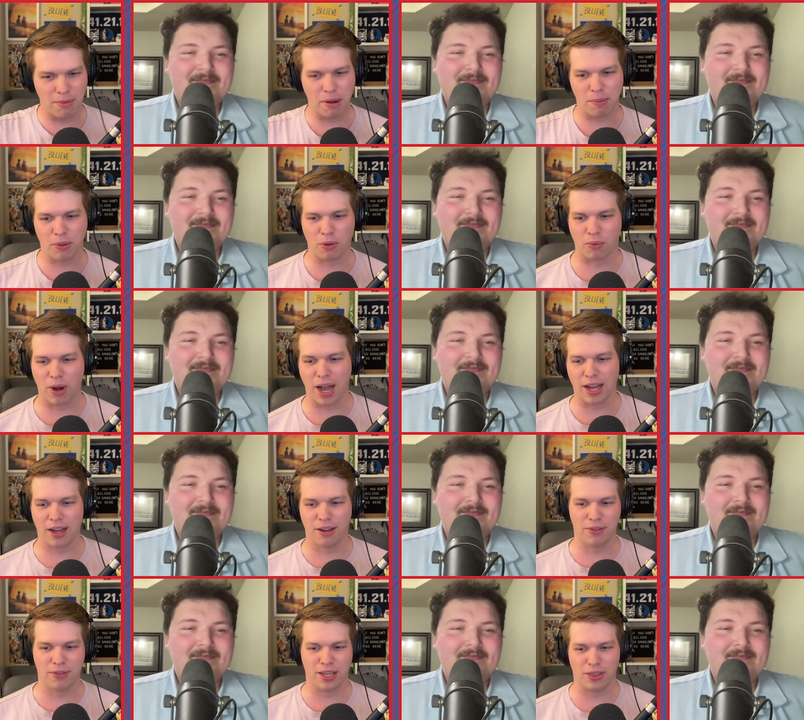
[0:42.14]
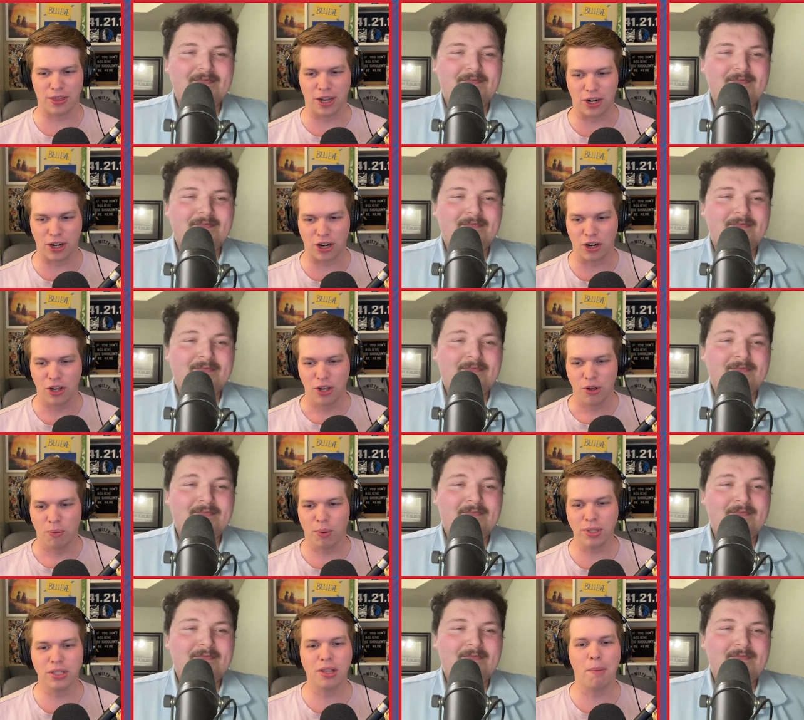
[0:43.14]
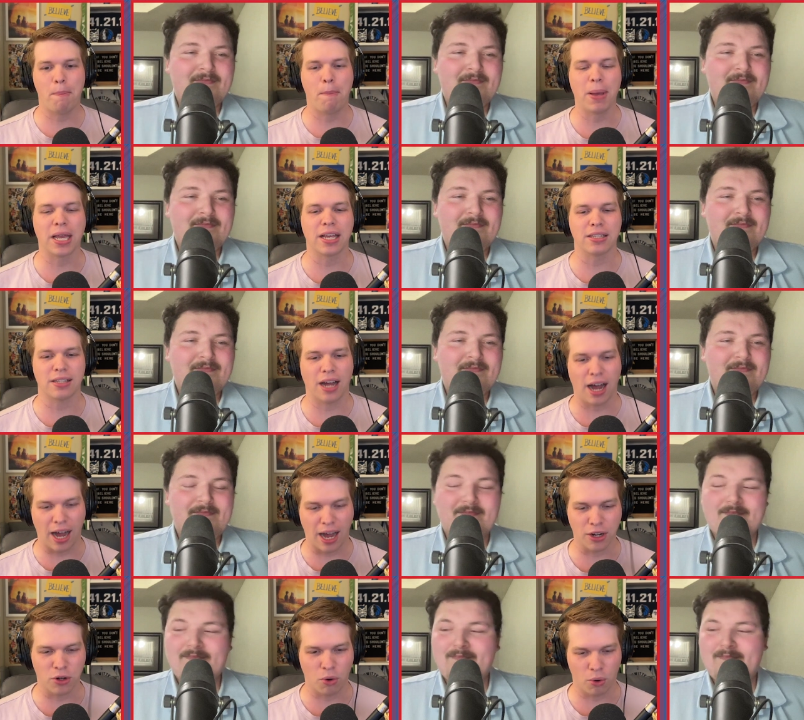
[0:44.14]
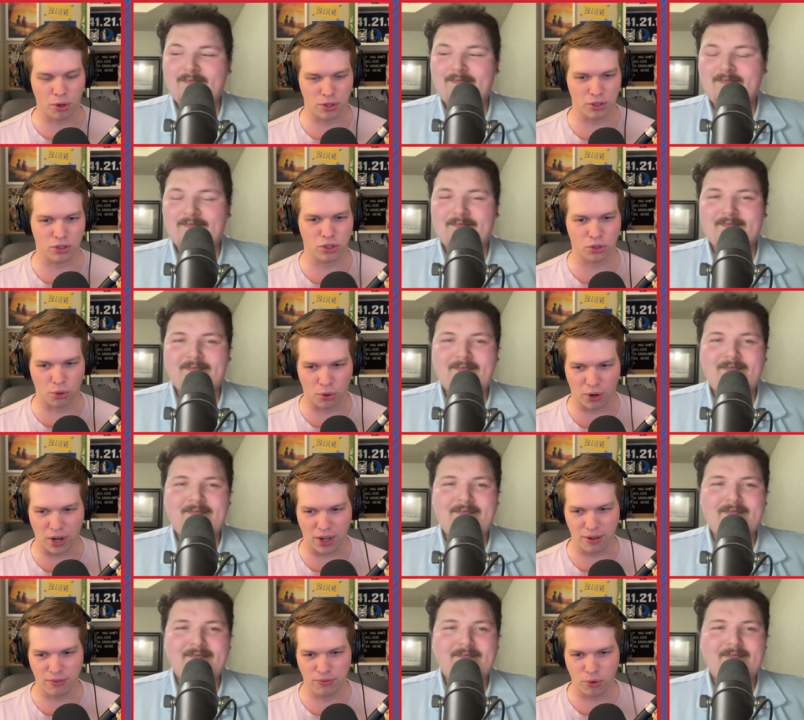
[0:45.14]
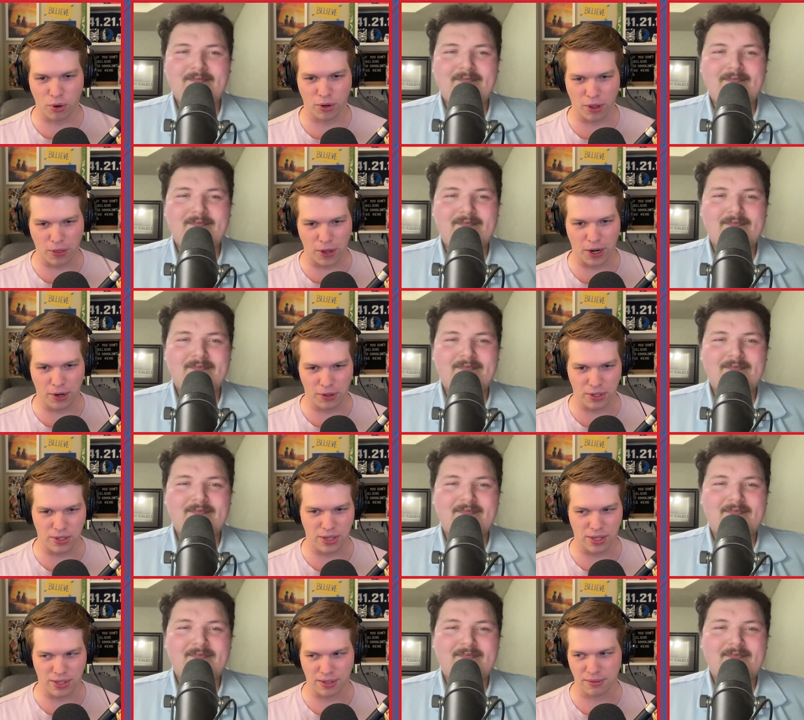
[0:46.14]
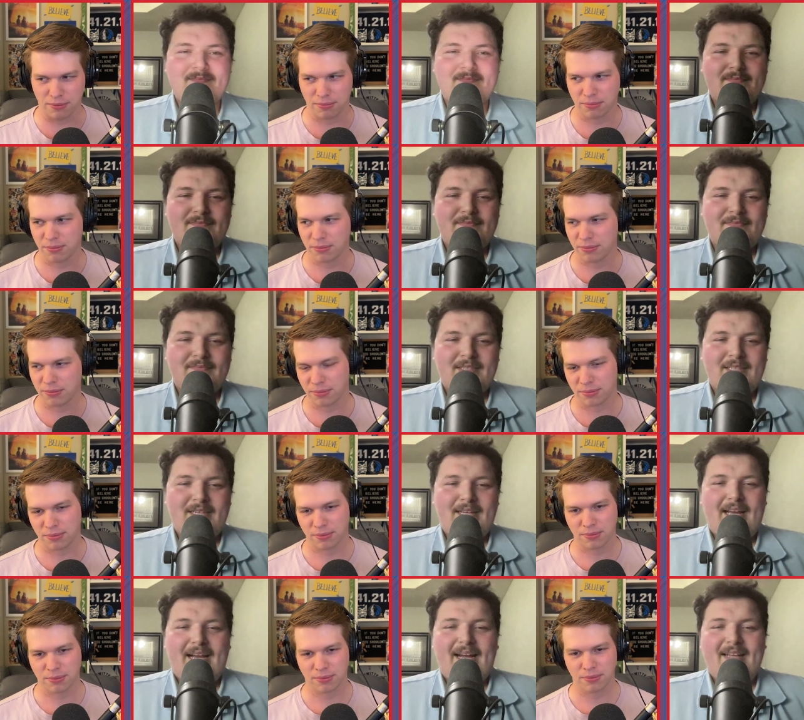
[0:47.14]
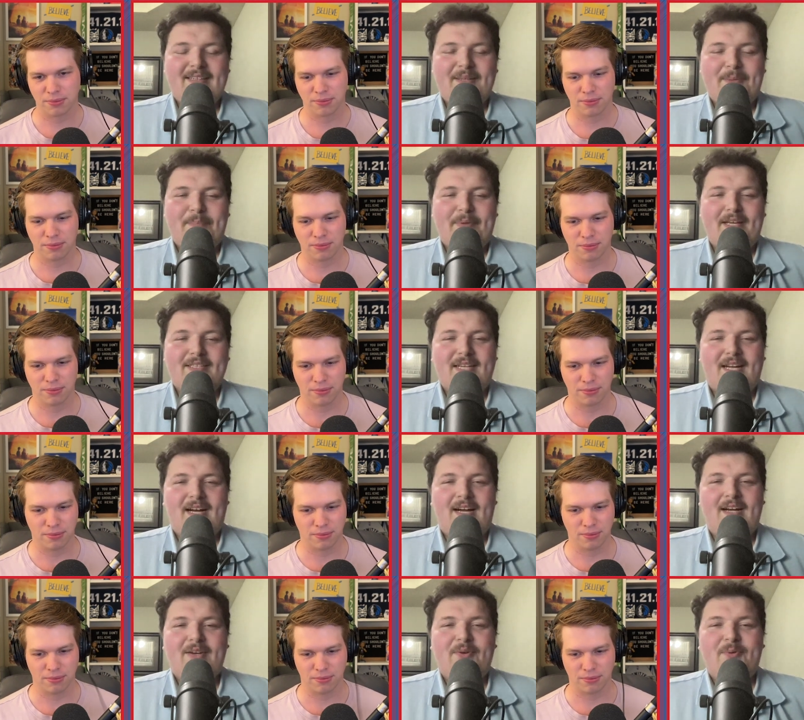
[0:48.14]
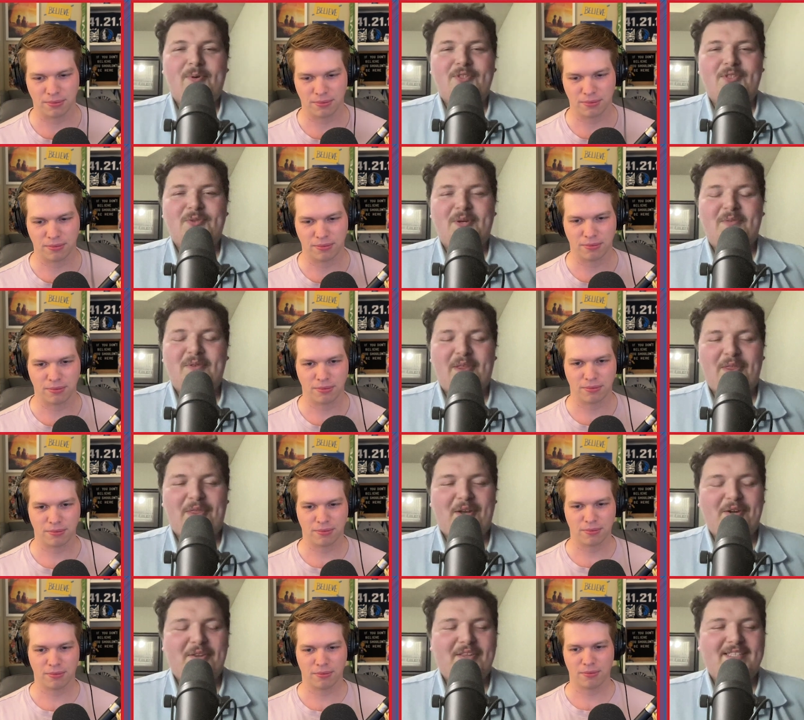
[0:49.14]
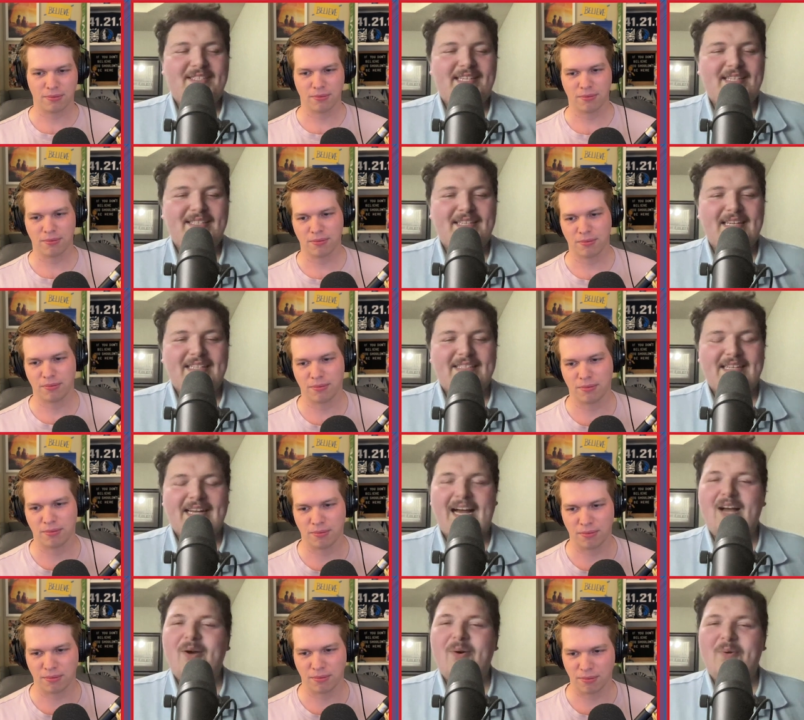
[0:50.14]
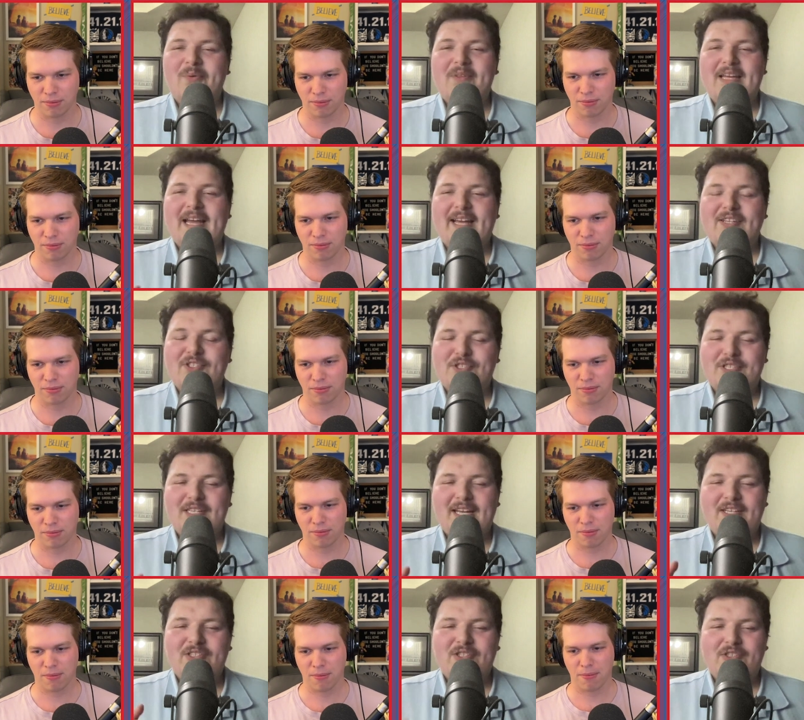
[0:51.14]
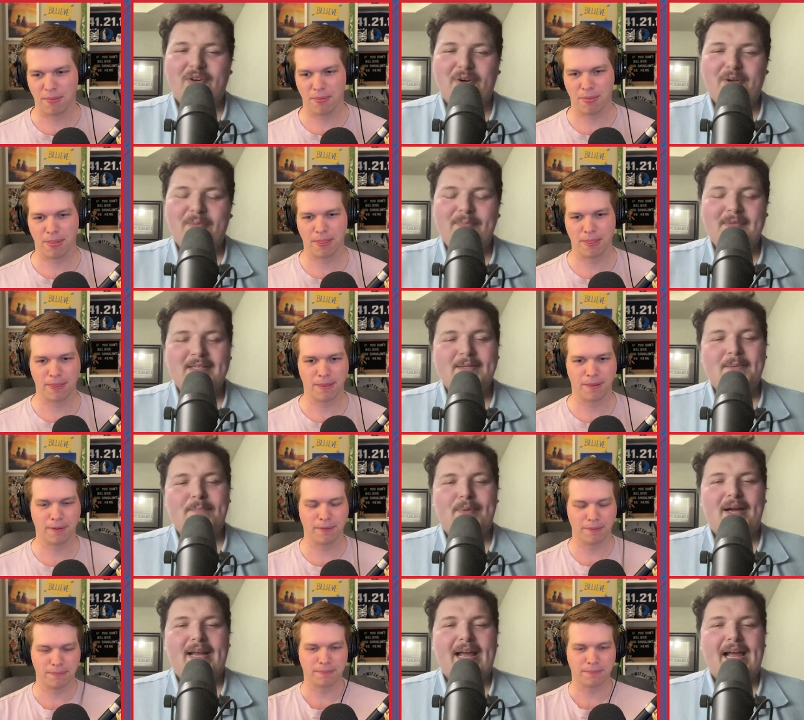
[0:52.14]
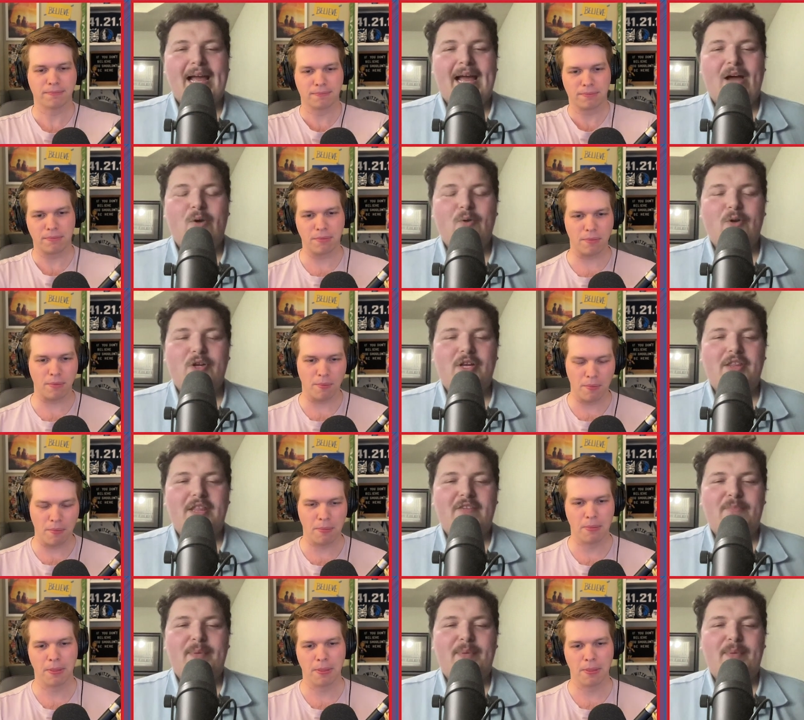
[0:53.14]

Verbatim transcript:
Speaker 1: up of the rock of the Thunder. What's the biggest on-court story for the Thunder this season?
Speaker 2: I think the biggest on-court story for the Thunder this season is not only S G A's stardom, but how good they've